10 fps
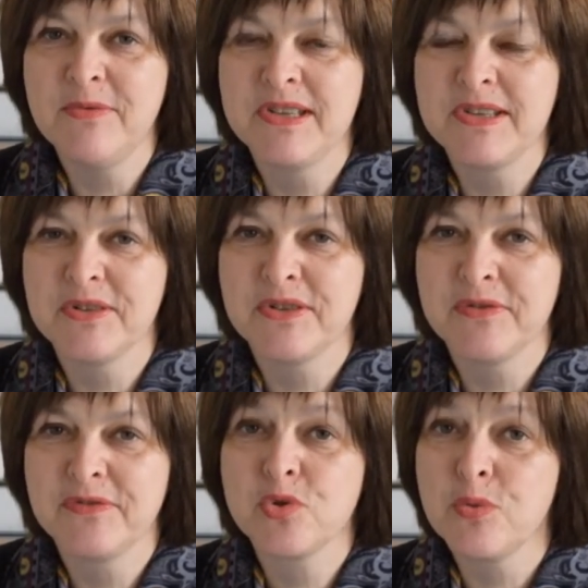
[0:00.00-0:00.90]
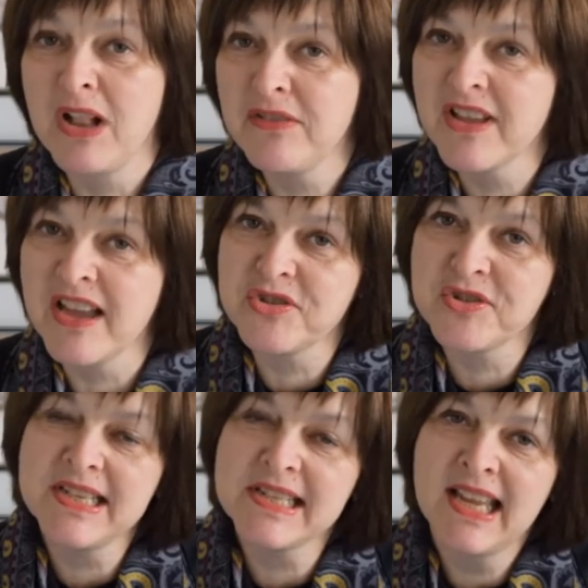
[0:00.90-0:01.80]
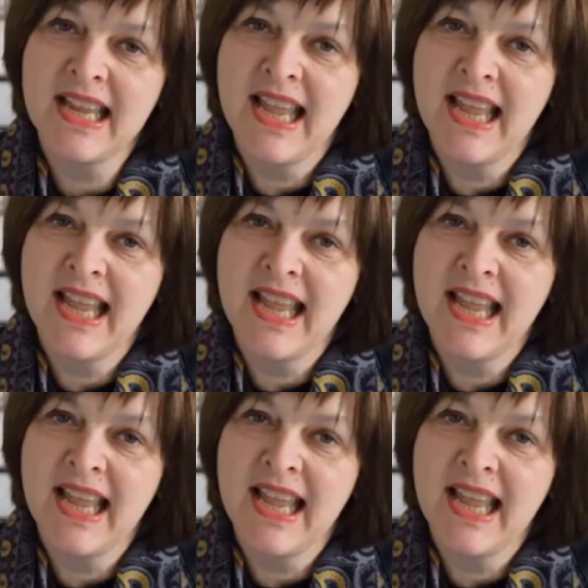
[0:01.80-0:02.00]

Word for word: We serve 12 countries.